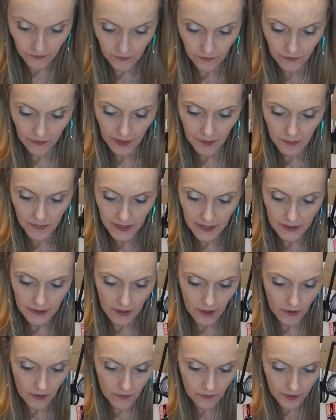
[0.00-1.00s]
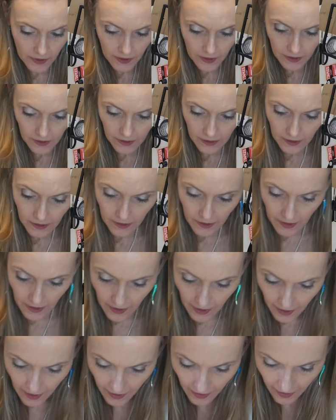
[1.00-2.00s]
flip this over
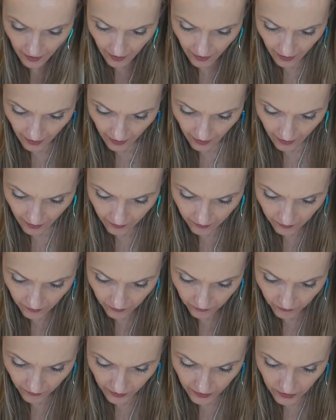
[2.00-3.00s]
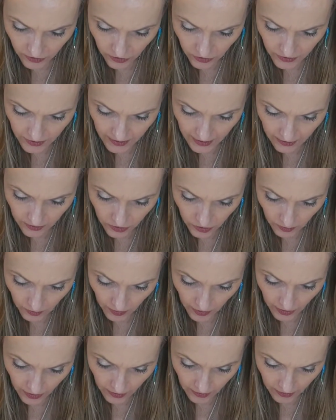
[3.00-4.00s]
and find your center
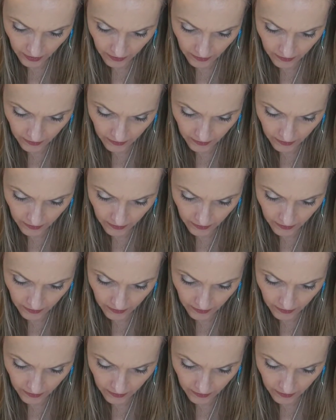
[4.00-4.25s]
mark